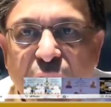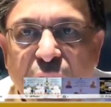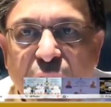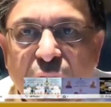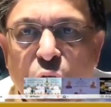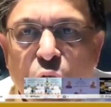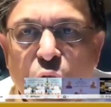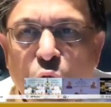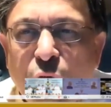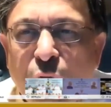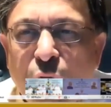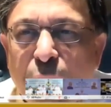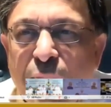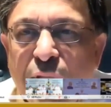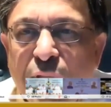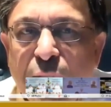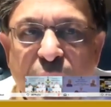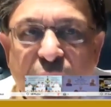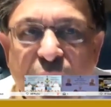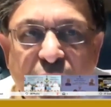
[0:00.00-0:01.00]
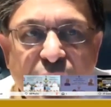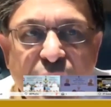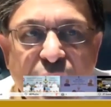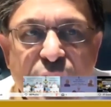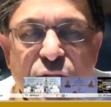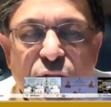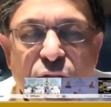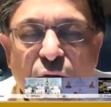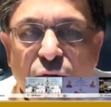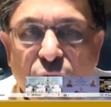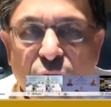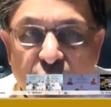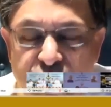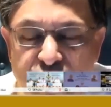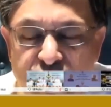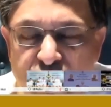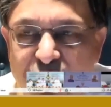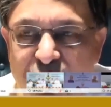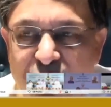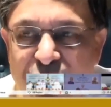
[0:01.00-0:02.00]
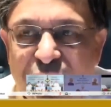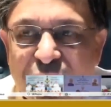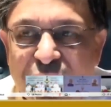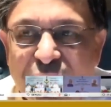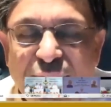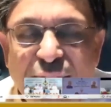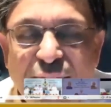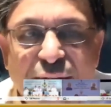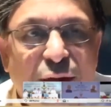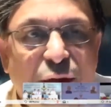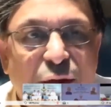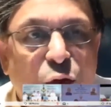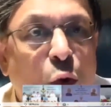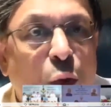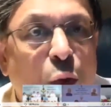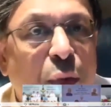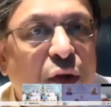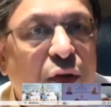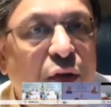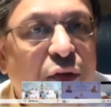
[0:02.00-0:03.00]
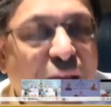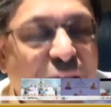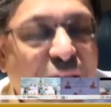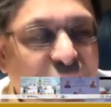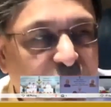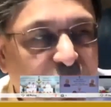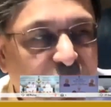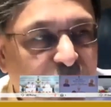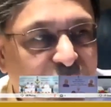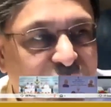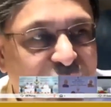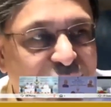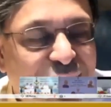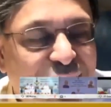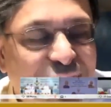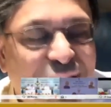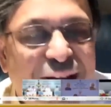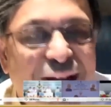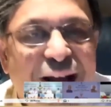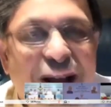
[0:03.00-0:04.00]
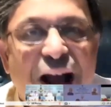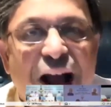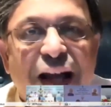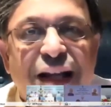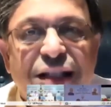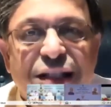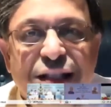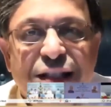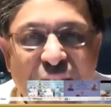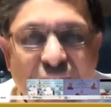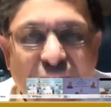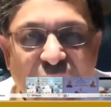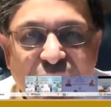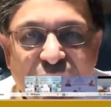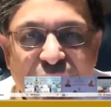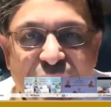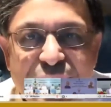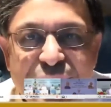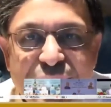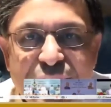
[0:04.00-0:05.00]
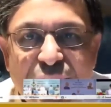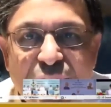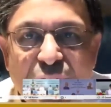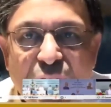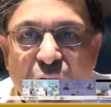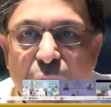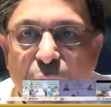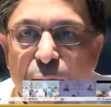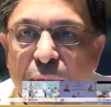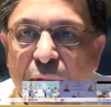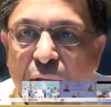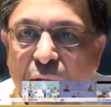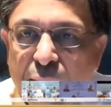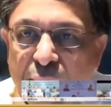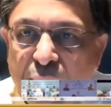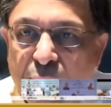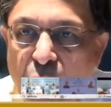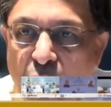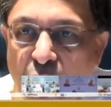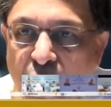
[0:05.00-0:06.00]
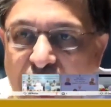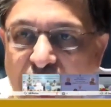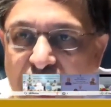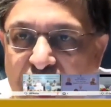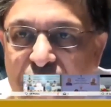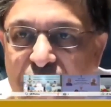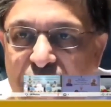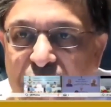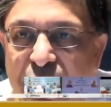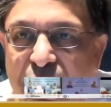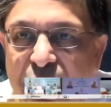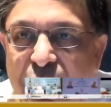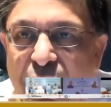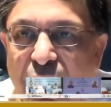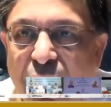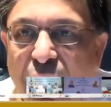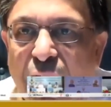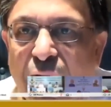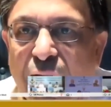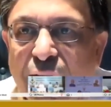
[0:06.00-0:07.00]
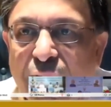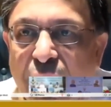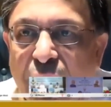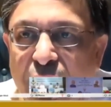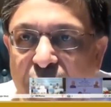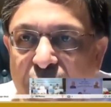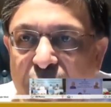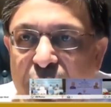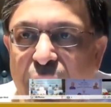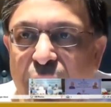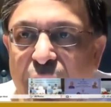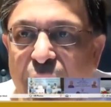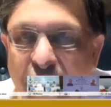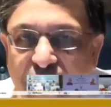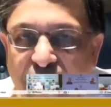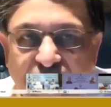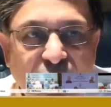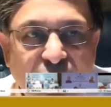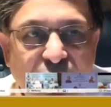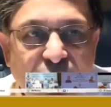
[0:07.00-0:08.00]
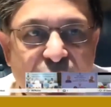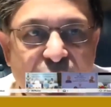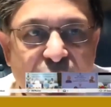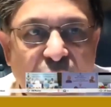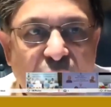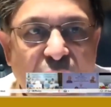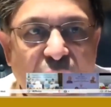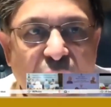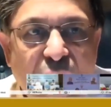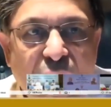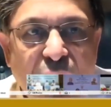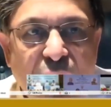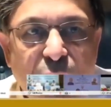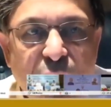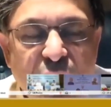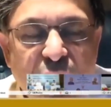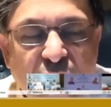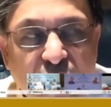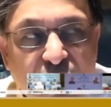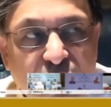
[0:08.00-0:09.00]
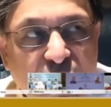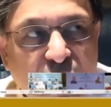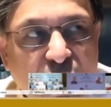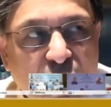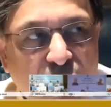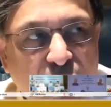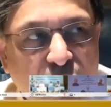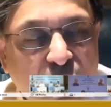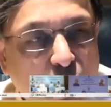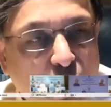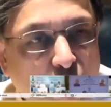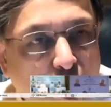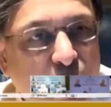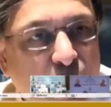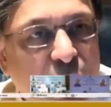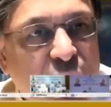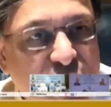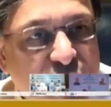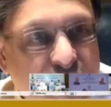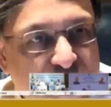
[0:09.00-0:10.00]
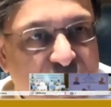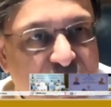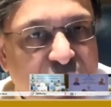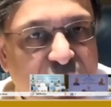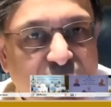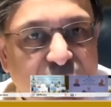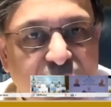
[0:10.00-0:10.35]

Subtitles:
You will be the beacons of virtues, noble values, high standards, impeccable morality, the Indian ethics and behavior of a global citizen.